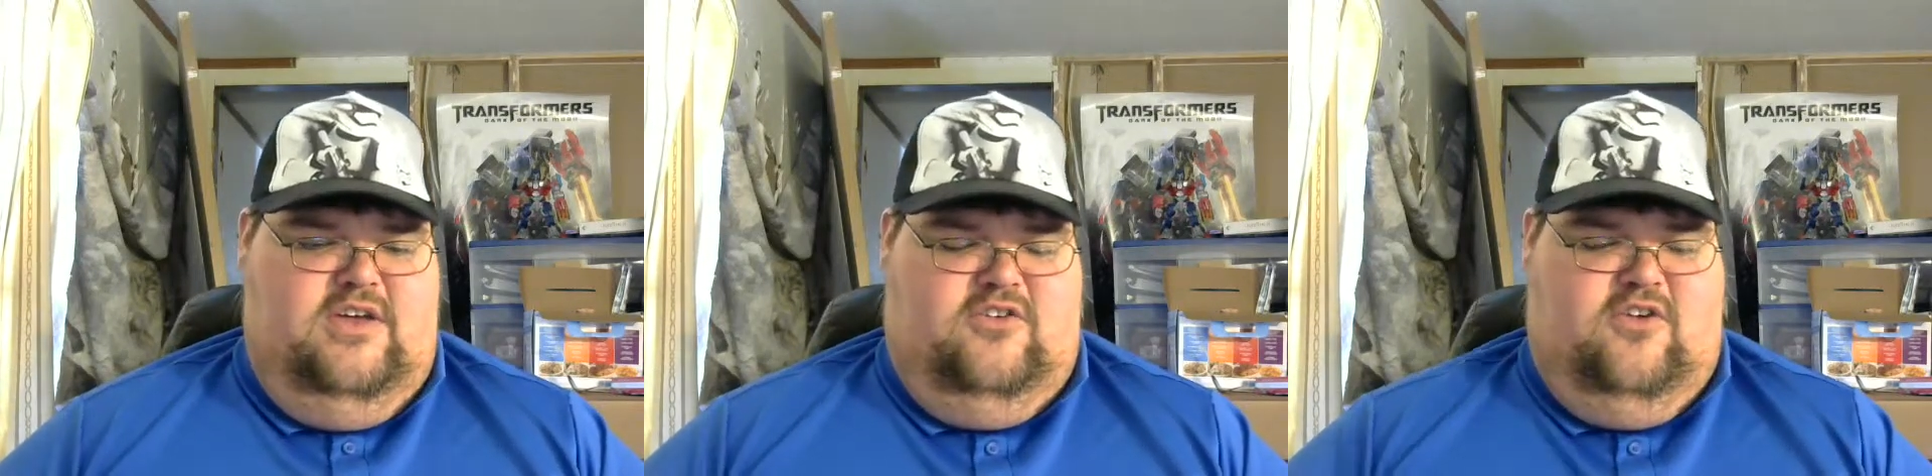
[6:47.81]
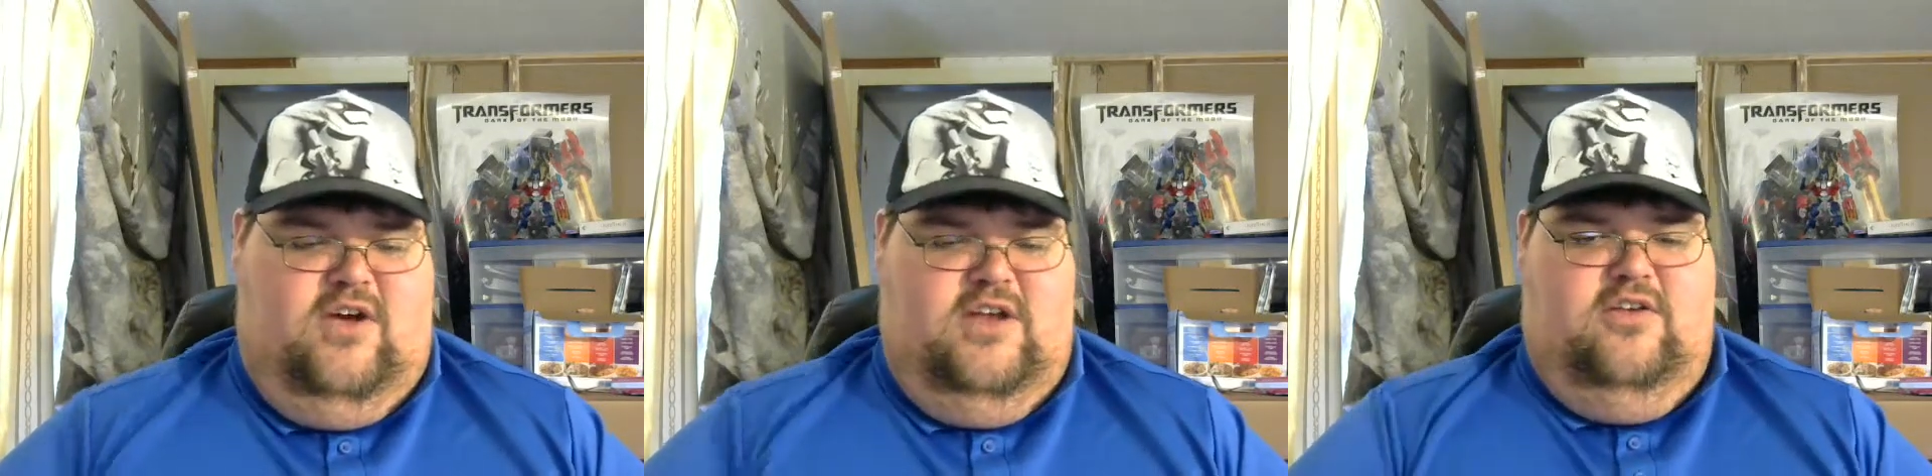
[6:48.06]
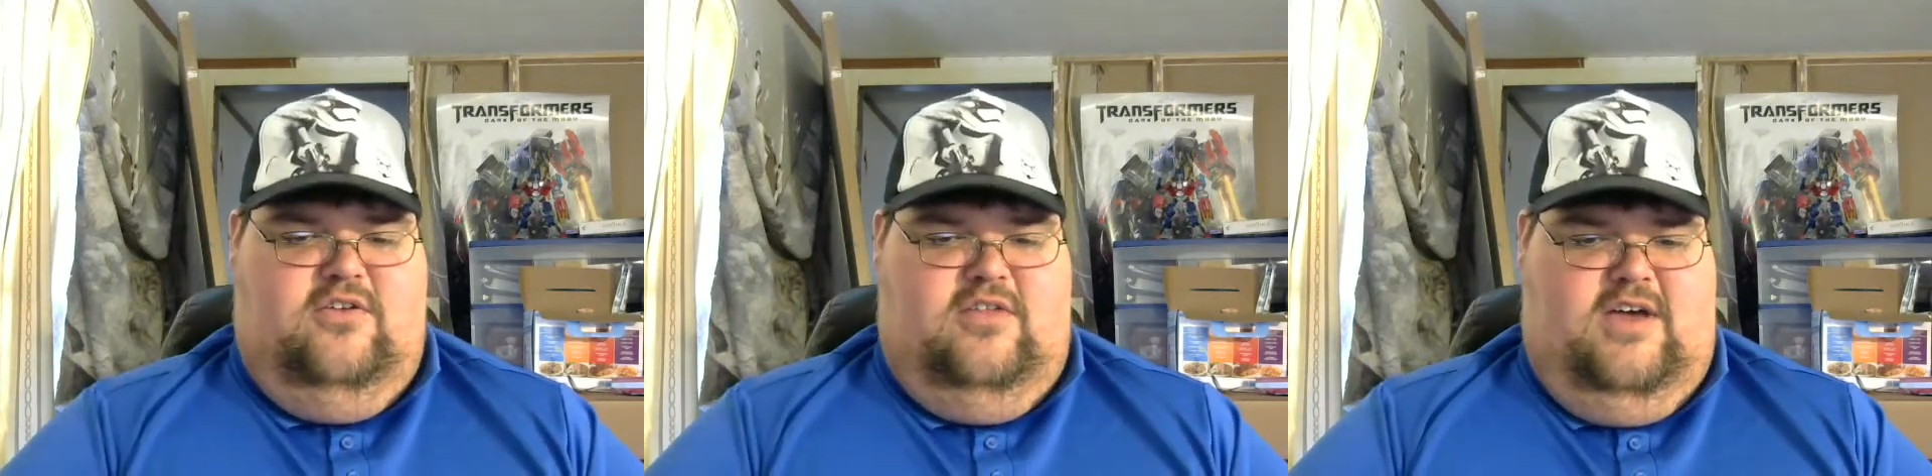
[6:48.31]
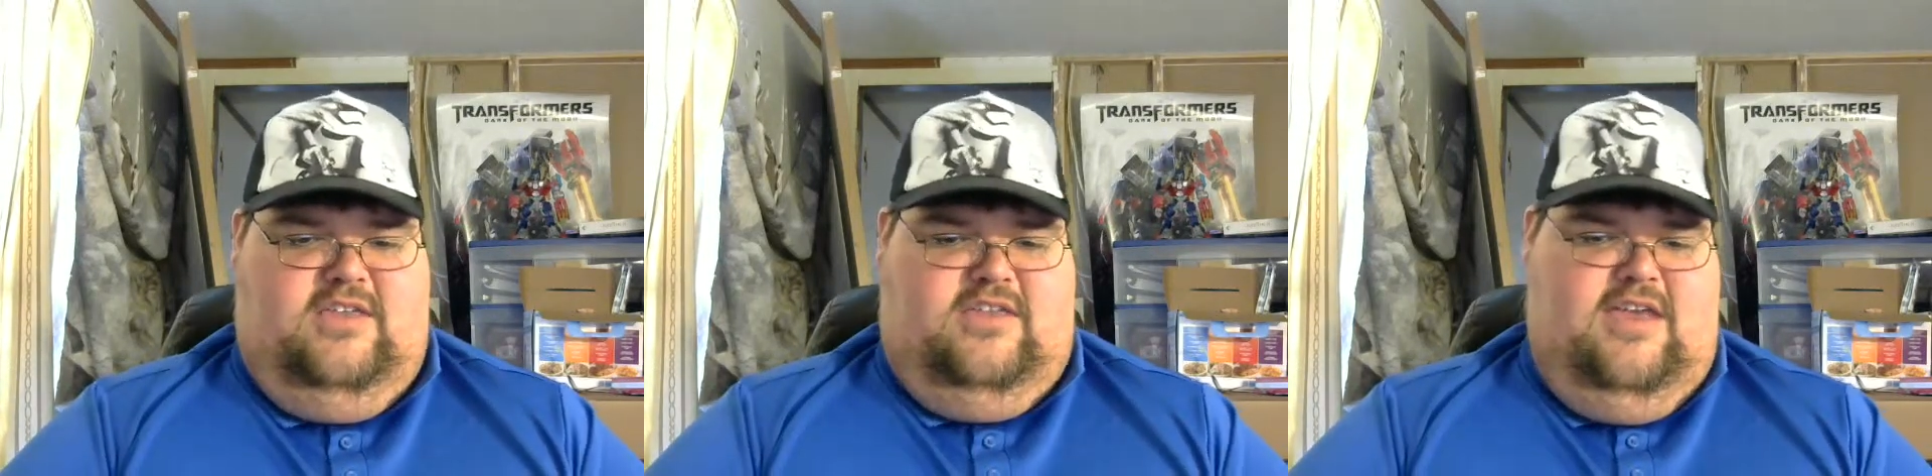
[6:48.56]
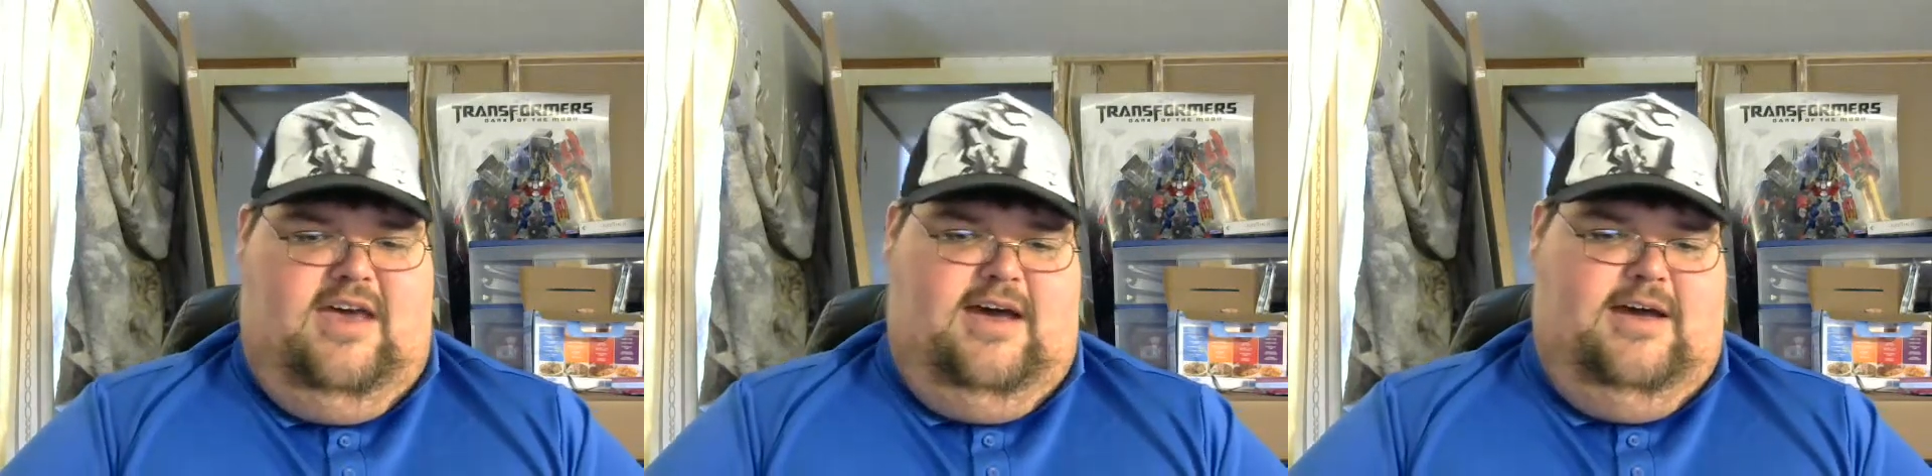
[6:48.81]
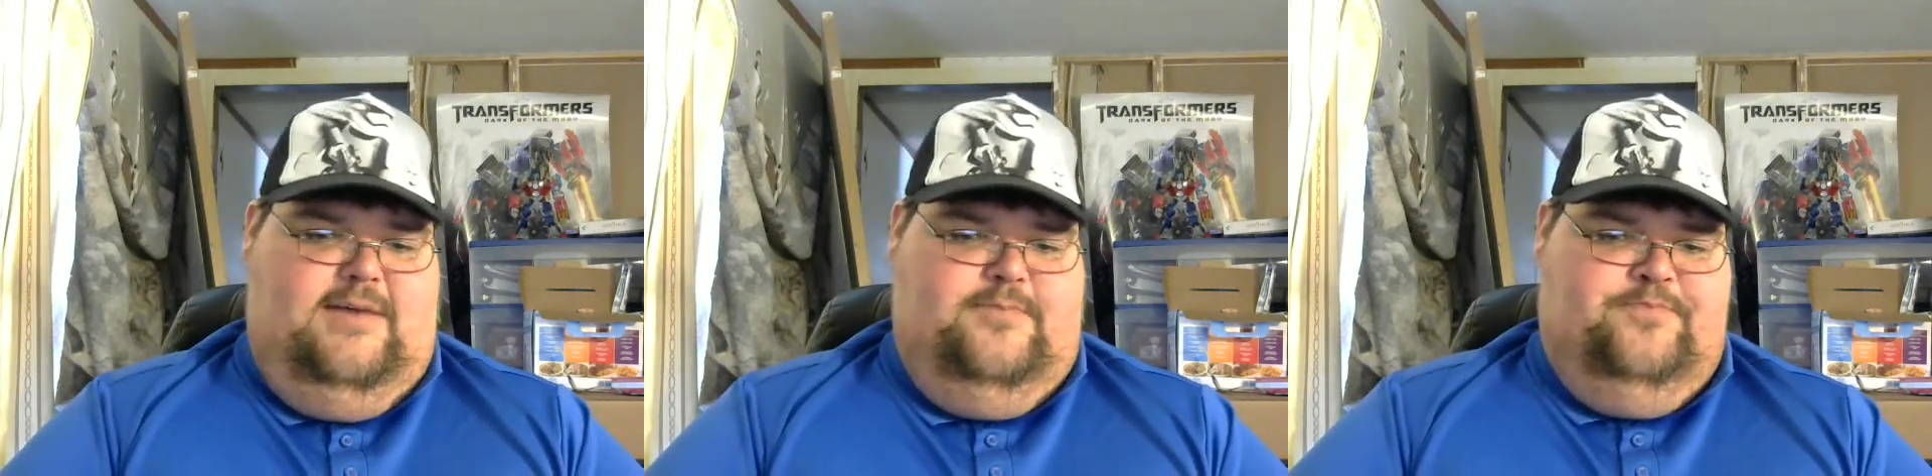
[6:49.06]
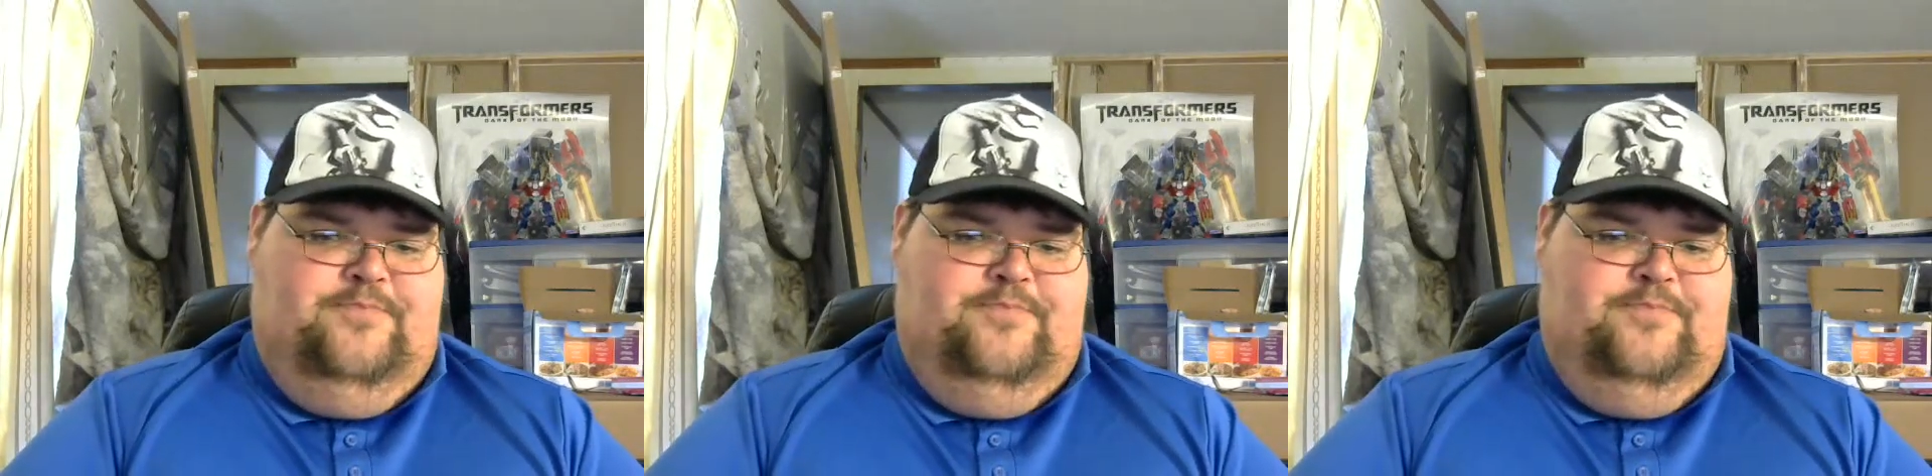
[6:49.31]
So I do like that.